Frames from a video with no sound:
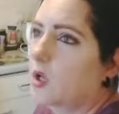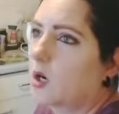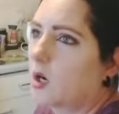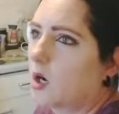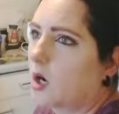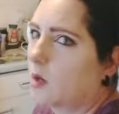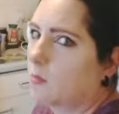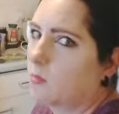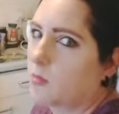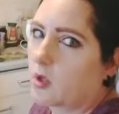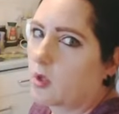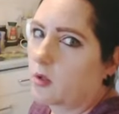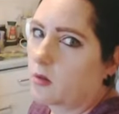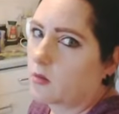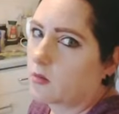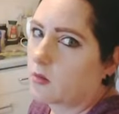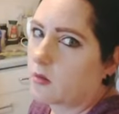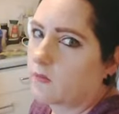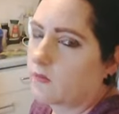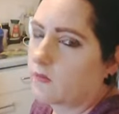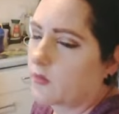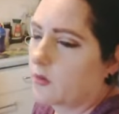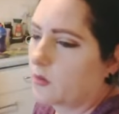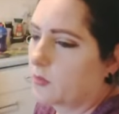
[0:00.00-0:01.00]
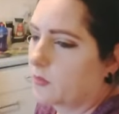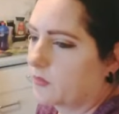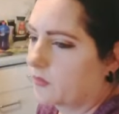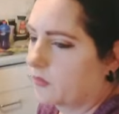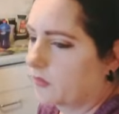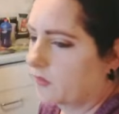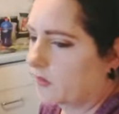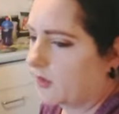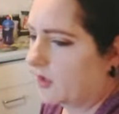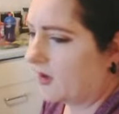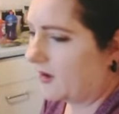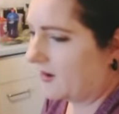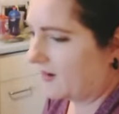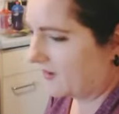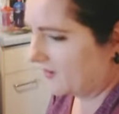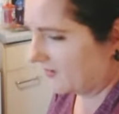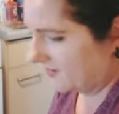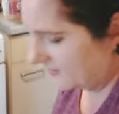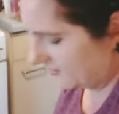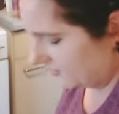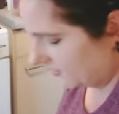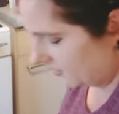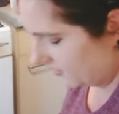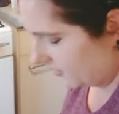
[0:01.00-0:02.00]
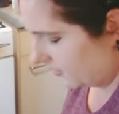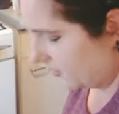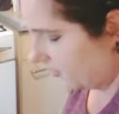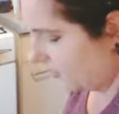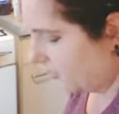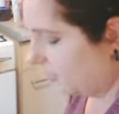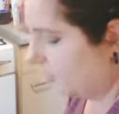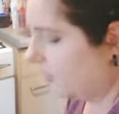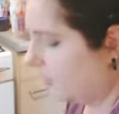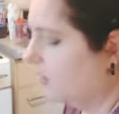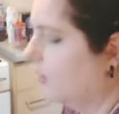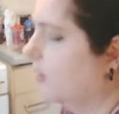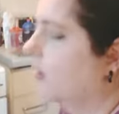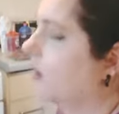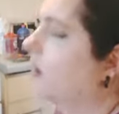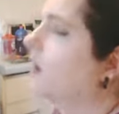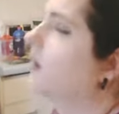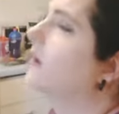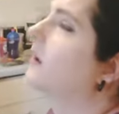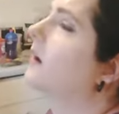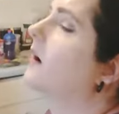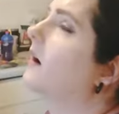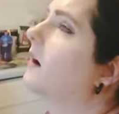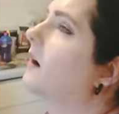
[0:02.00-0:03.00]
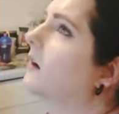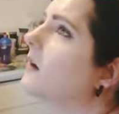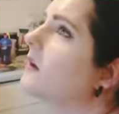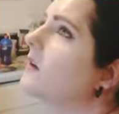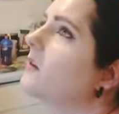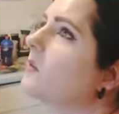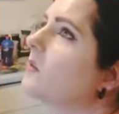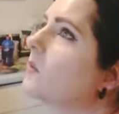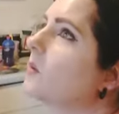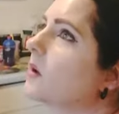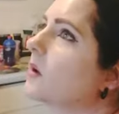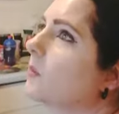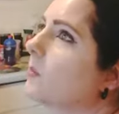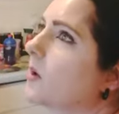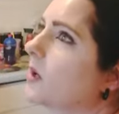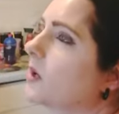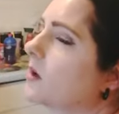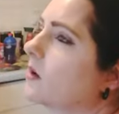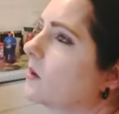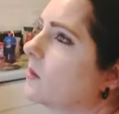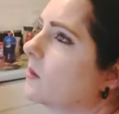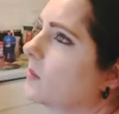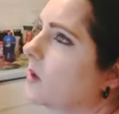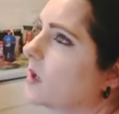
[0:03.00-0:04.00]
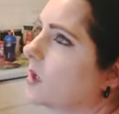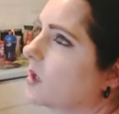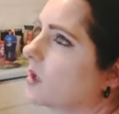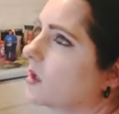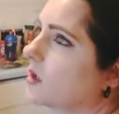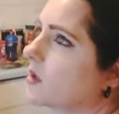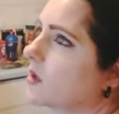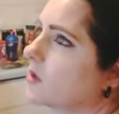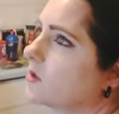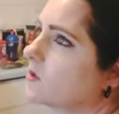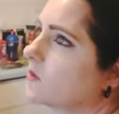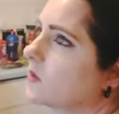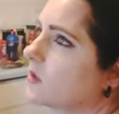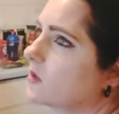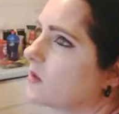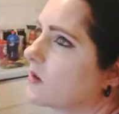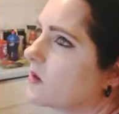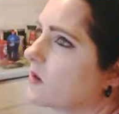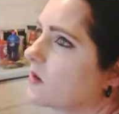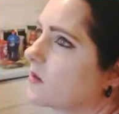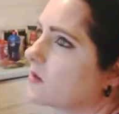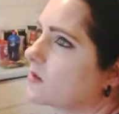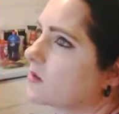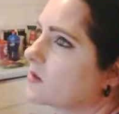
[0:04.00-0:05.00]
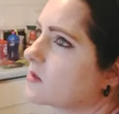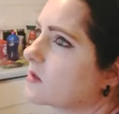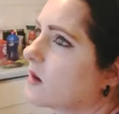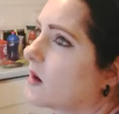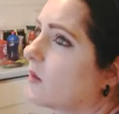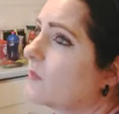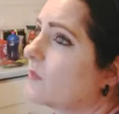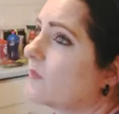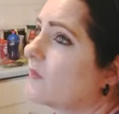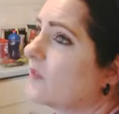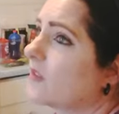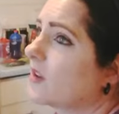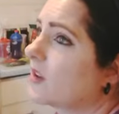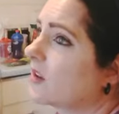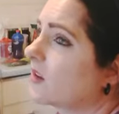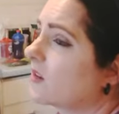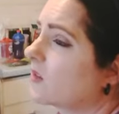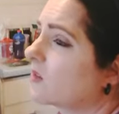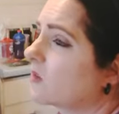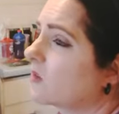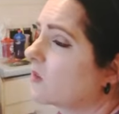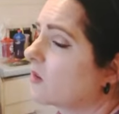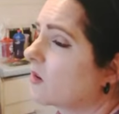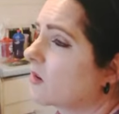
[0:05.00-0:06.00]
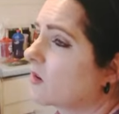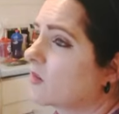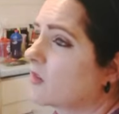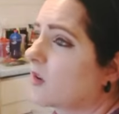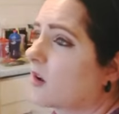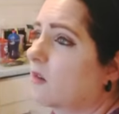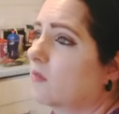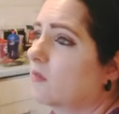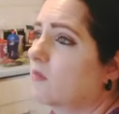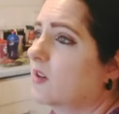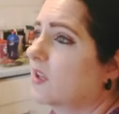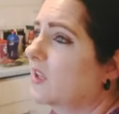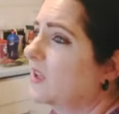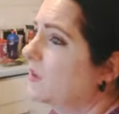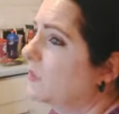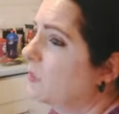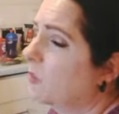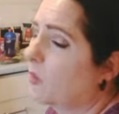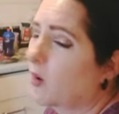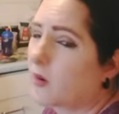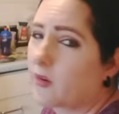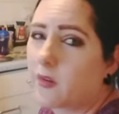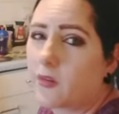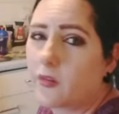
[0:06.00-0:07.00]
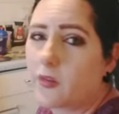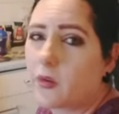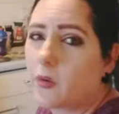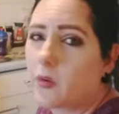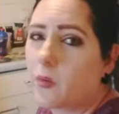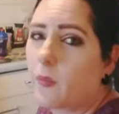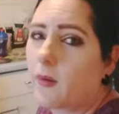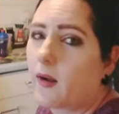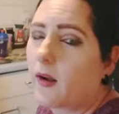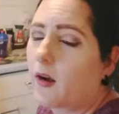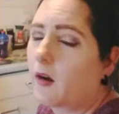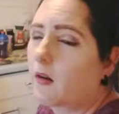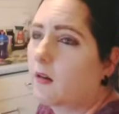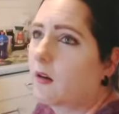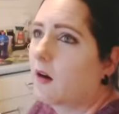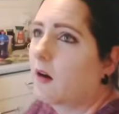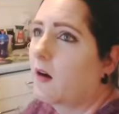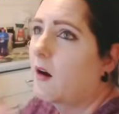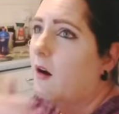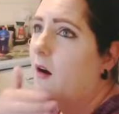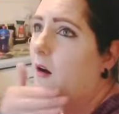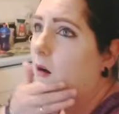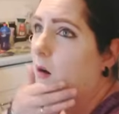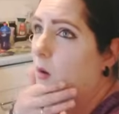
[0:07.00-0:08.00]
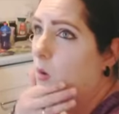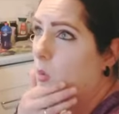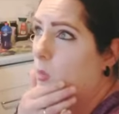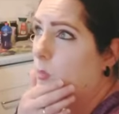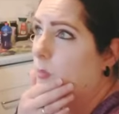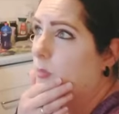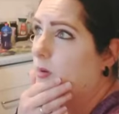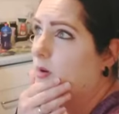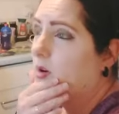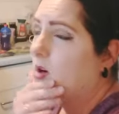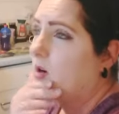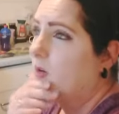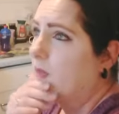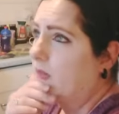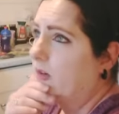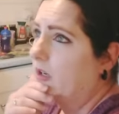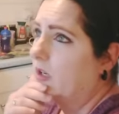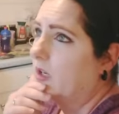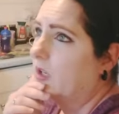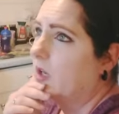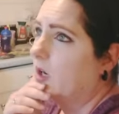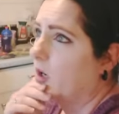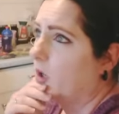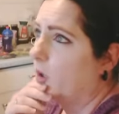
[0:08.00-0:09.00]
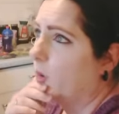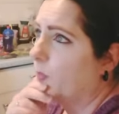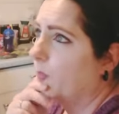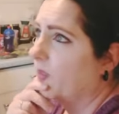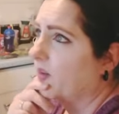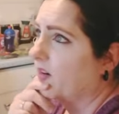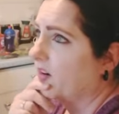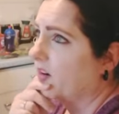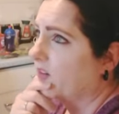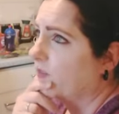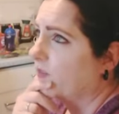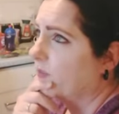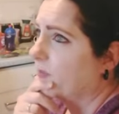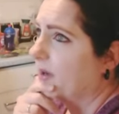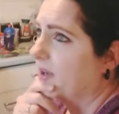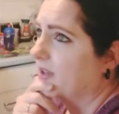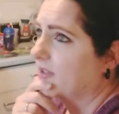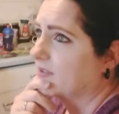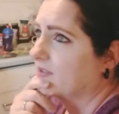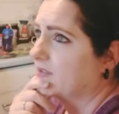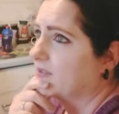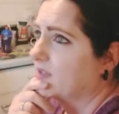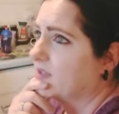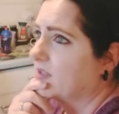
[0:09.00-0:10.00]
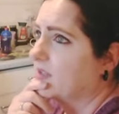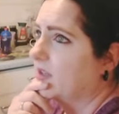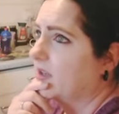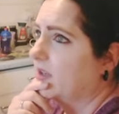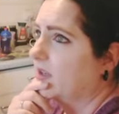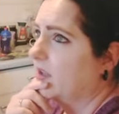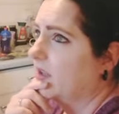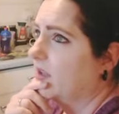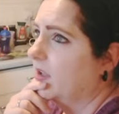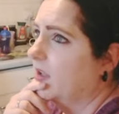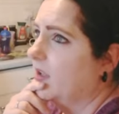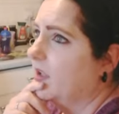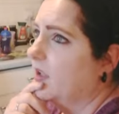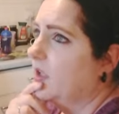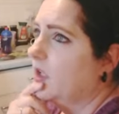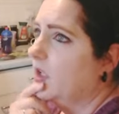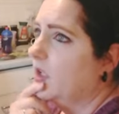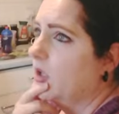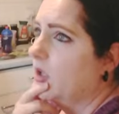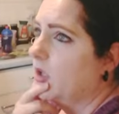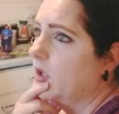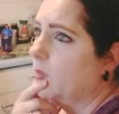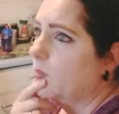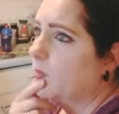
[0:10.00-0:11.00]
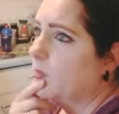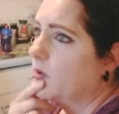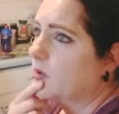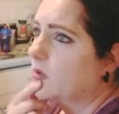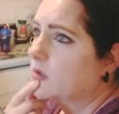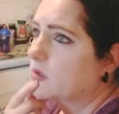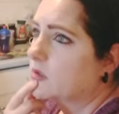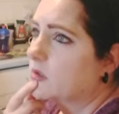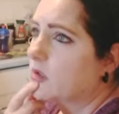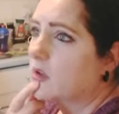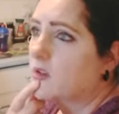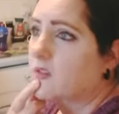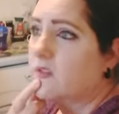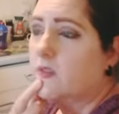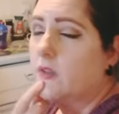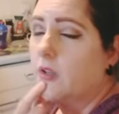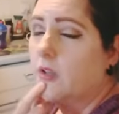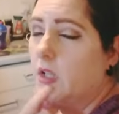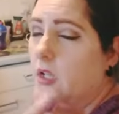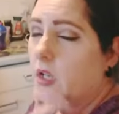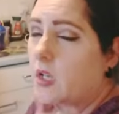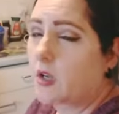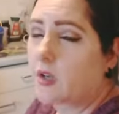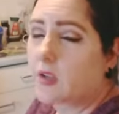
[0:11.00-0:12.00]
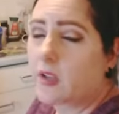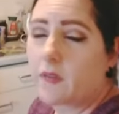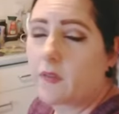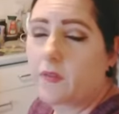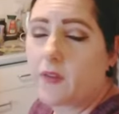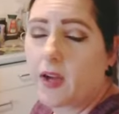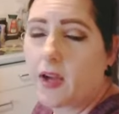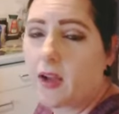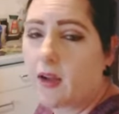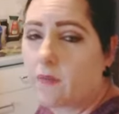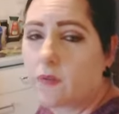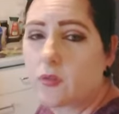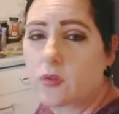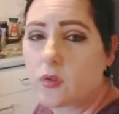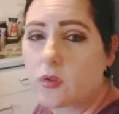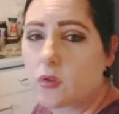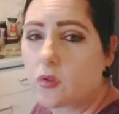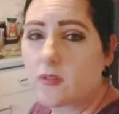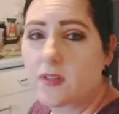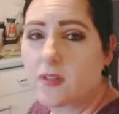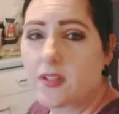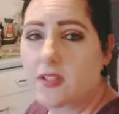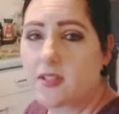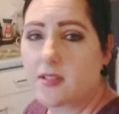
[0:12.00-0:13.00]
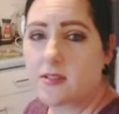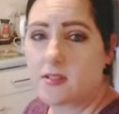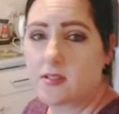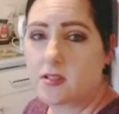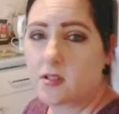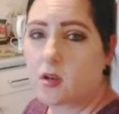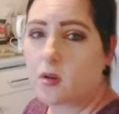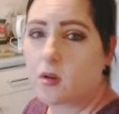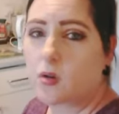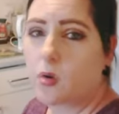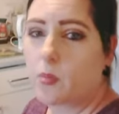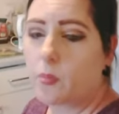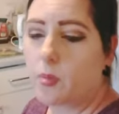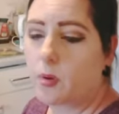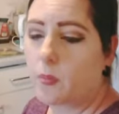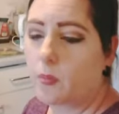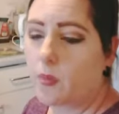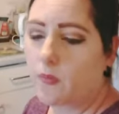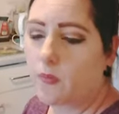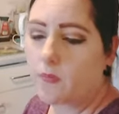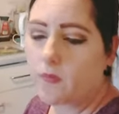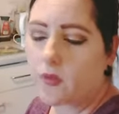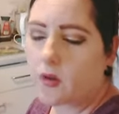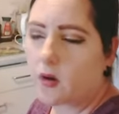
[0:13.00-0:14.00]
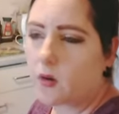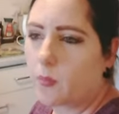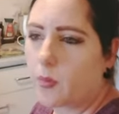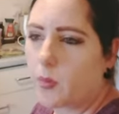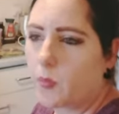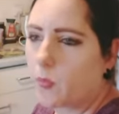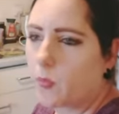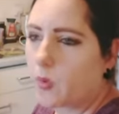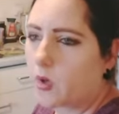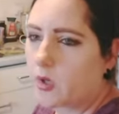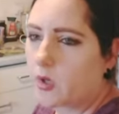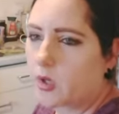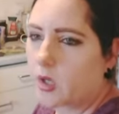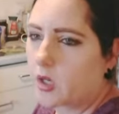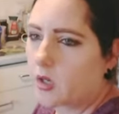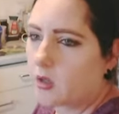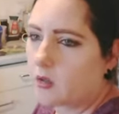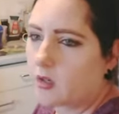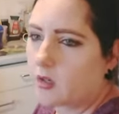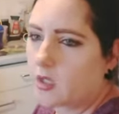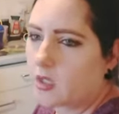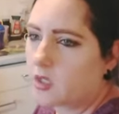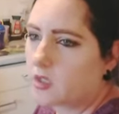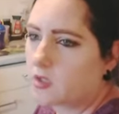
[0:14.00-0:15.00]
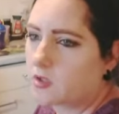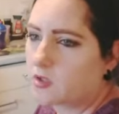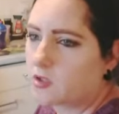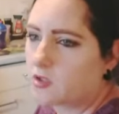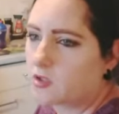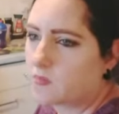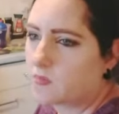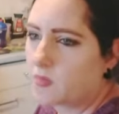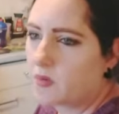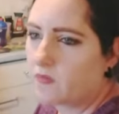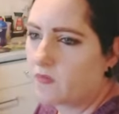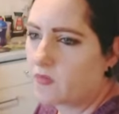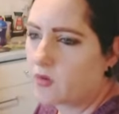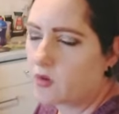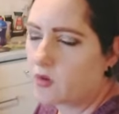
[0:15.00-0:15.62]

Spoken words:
I'm not looking forward to that. Yeah, it's when I pick up my English results. I'm fingers crossed. I really want to do well. I really hope that I've passed it, because I feel like if I haven't, all these a couple of months that I've been working on English has been for